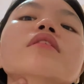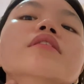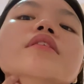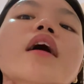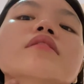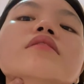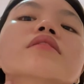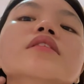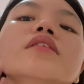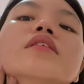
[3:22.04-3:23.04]
It's
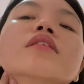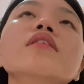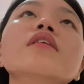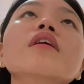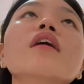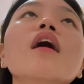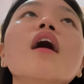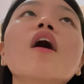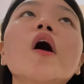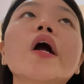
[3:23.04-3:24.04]
actually
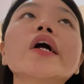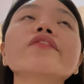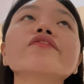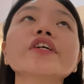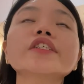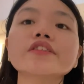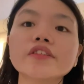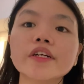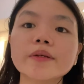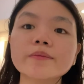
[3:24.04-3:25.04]
our
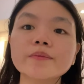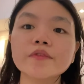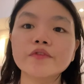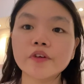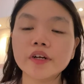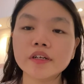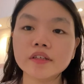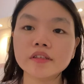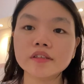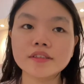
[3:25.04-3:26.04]
first term
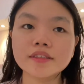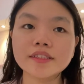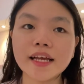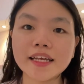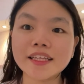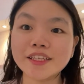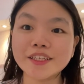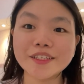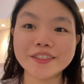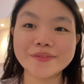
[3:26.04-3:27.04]
for second
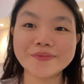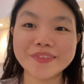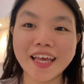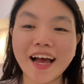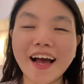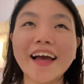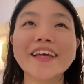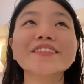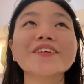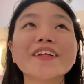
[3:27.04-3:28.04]
year. Yeah,
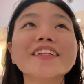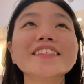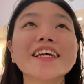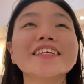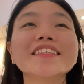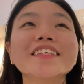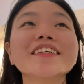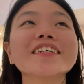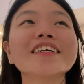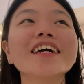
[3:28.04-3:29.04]
I started second
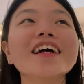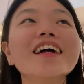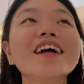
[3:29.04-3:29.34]
year,